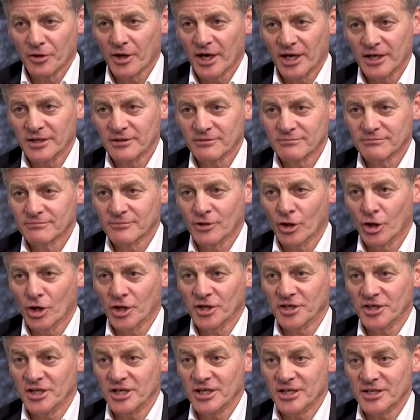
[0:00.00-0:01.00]
or 8,
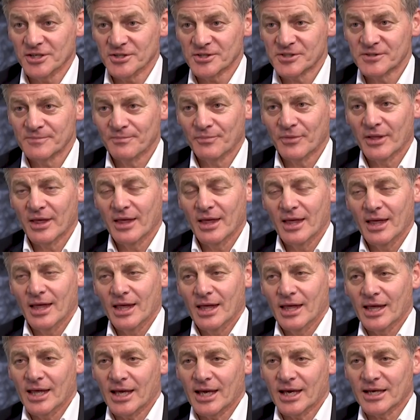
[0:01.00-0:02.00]
9 years.
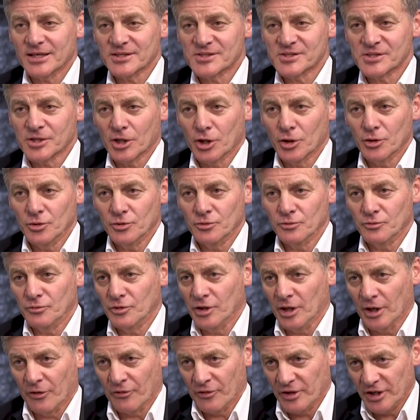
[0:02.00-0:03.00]
So,
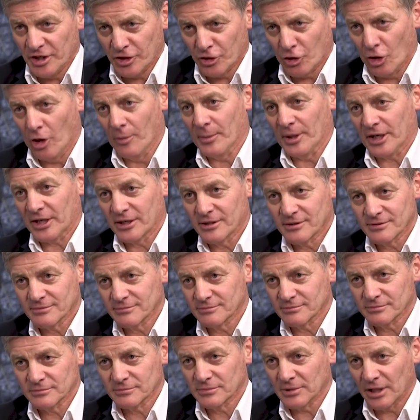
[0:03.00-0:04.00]
you know, the economic
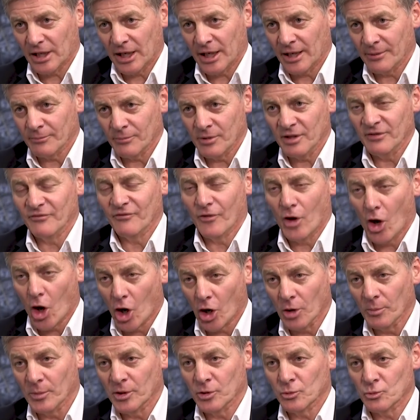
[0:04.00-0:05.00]

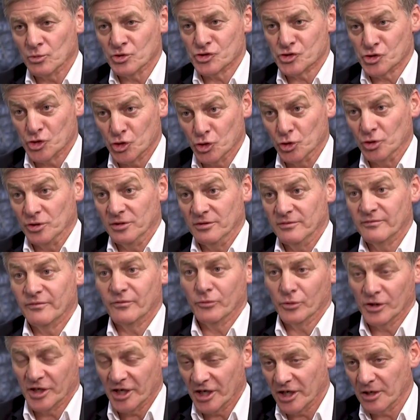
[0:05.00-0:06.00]
environment was good
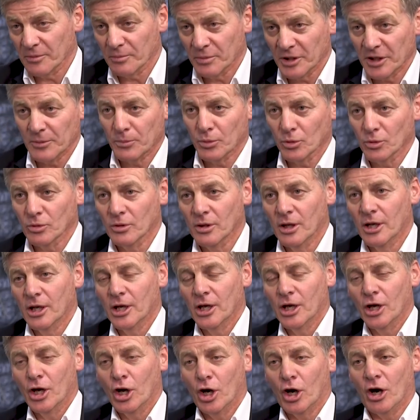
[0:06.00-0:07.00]
for getting people
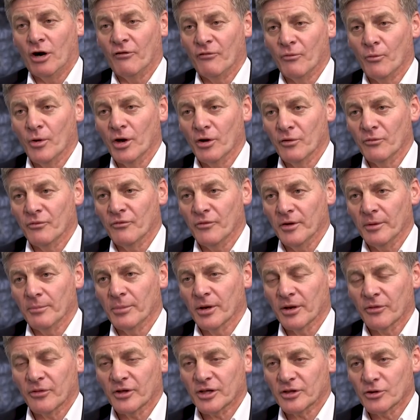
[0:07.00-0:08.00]
off welfare.
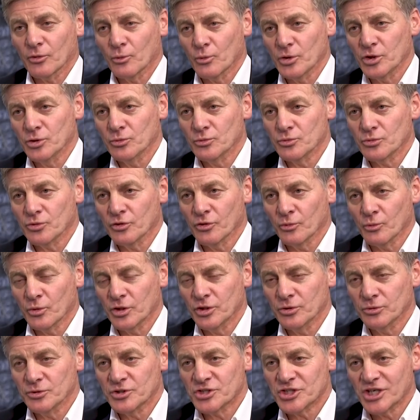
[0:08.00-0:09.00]
But I think the
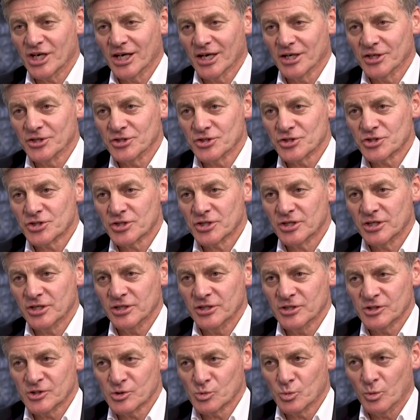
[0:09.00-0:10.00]
real challenge
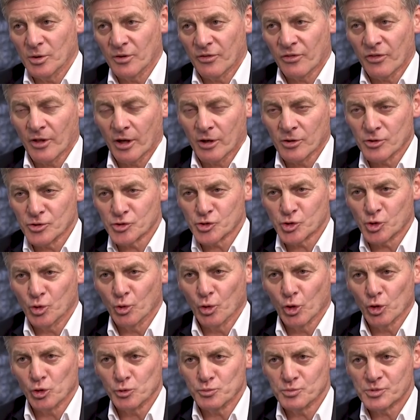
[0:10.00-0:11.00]
is with those
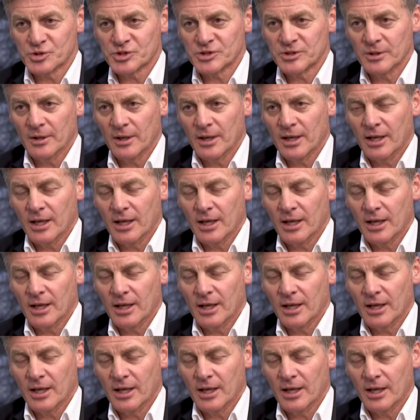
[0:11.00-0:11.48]
groups